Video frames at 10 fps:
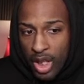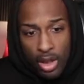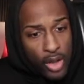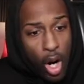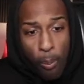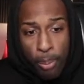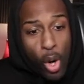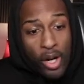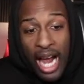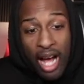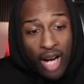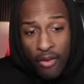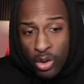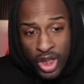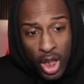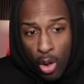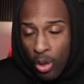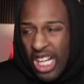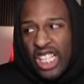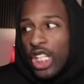No, booing that level
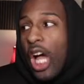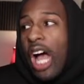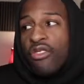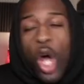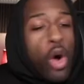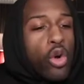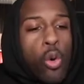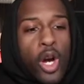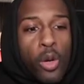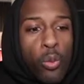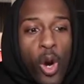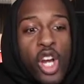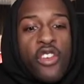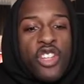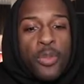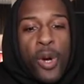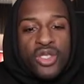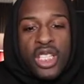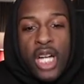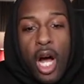2! You have no clue where you're even supposed
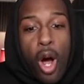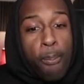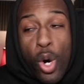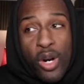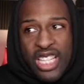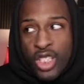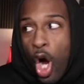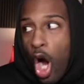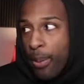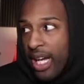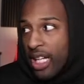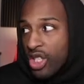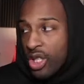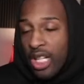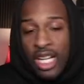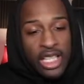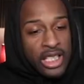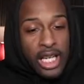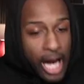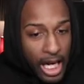to go! I'm booing this garbage!
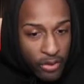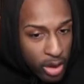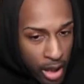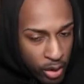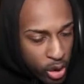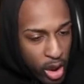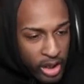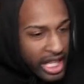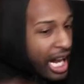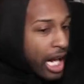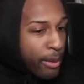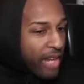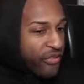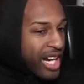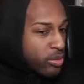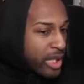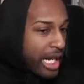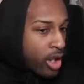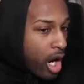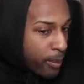Get out of here, level creator! Get out of my face with that
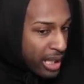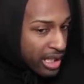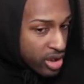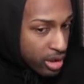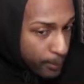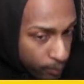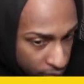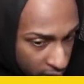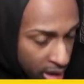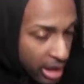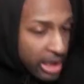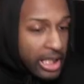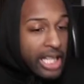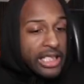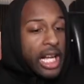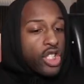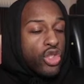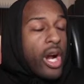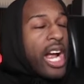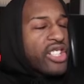garbage! Get that
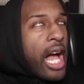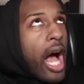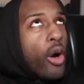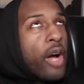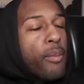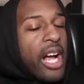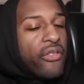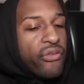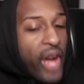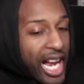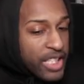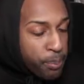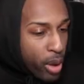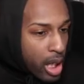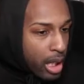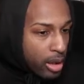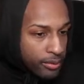trash out of my face, bruh!